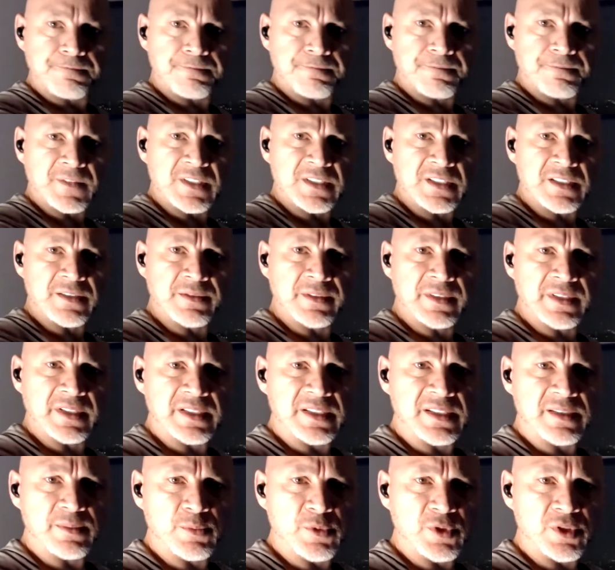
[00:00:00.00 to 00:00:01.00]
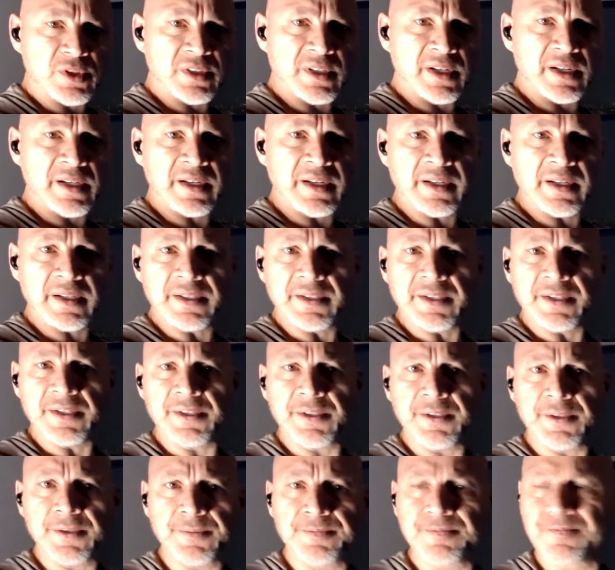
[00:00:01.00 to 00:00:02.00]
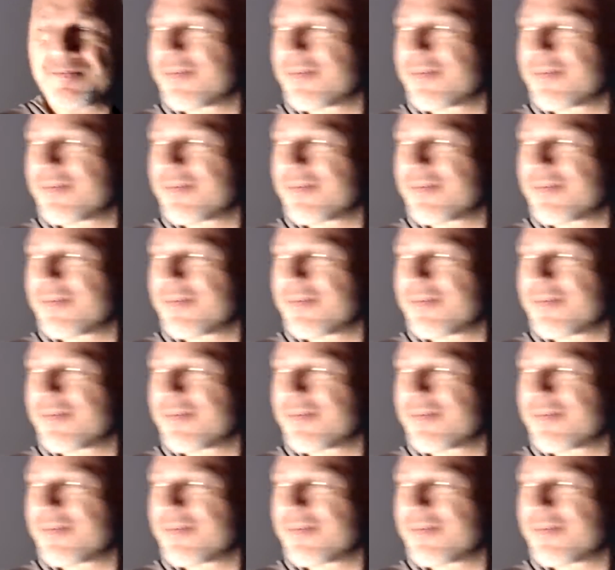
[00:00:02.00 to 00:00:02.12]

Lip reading: Let's see if we can get some more lighting in here.